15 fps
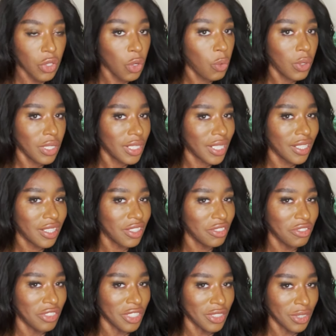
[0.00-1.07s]
one can
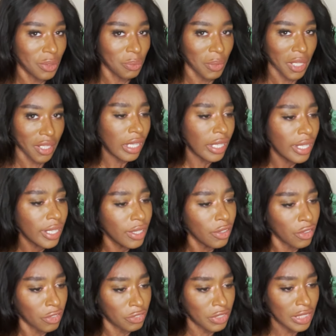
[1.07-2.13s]
convince me
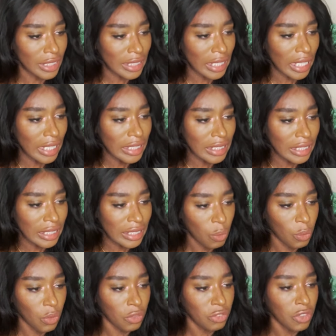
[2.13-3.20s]
either of these
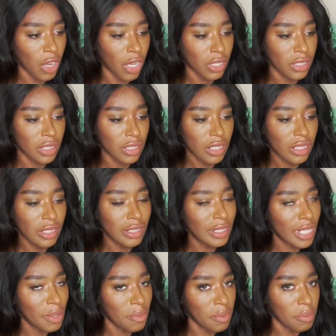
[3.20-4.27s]
cases would have gotten the
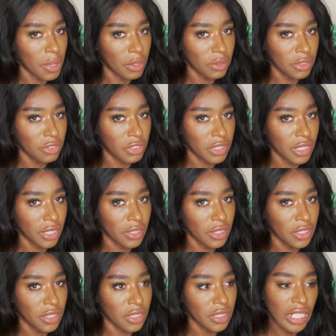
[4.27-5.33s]
same amount of
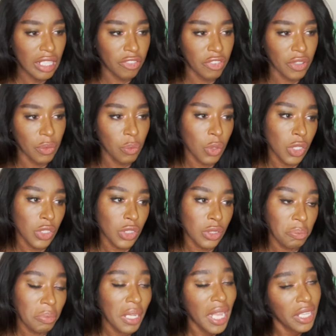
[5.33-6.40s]
attention if it
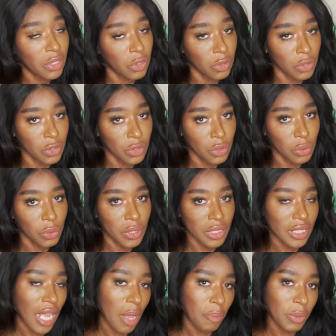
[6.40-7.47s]
was black girls who
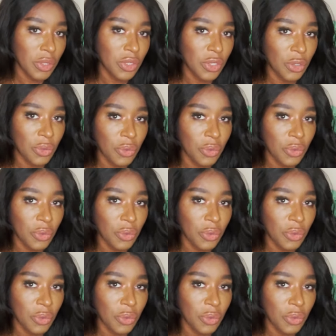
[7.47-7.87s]
this happened to.